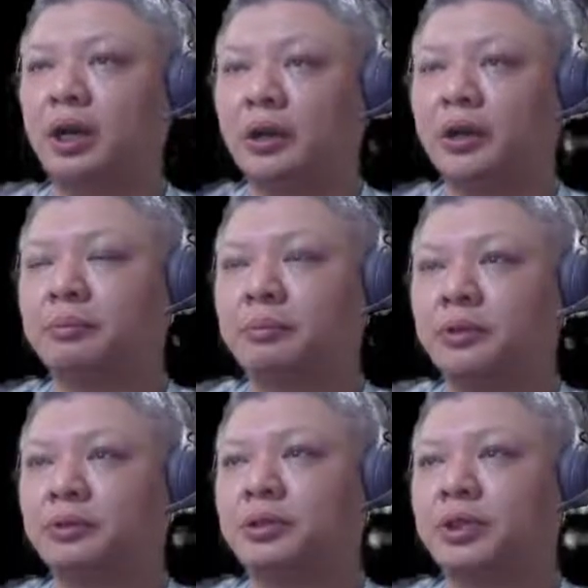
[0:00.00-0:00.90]
r8
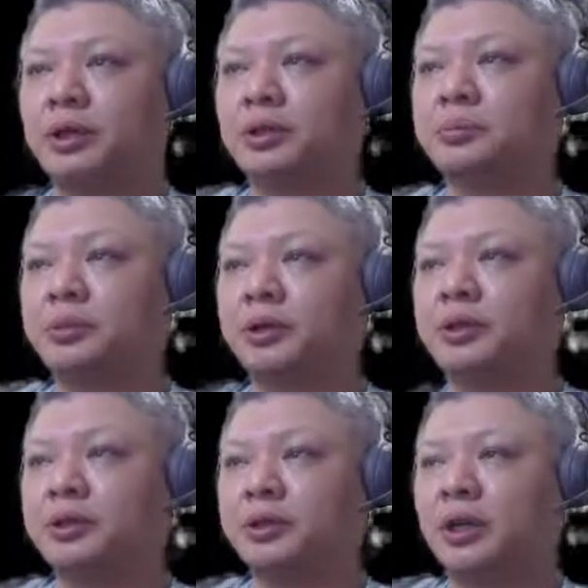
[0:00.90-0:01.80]
plus 3 at this point
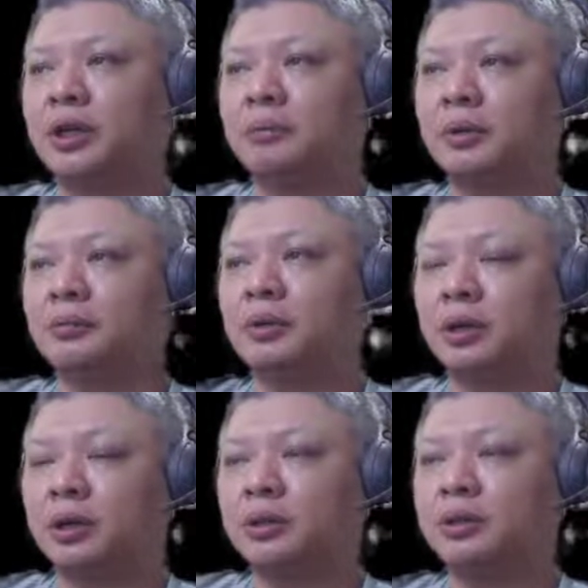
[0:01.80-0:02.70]
in time,
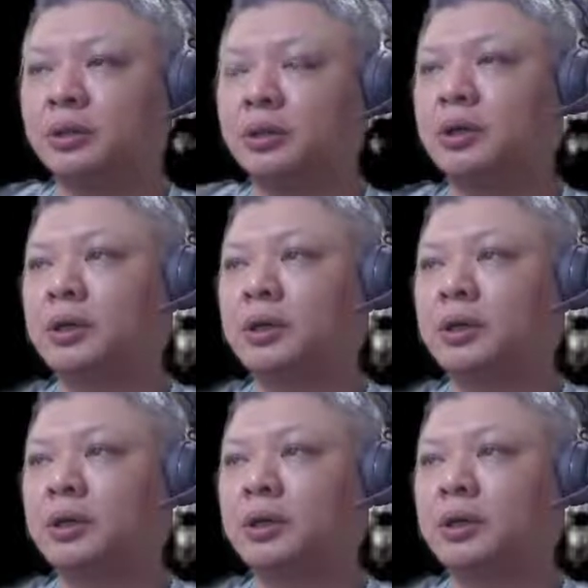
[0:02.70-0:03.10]
because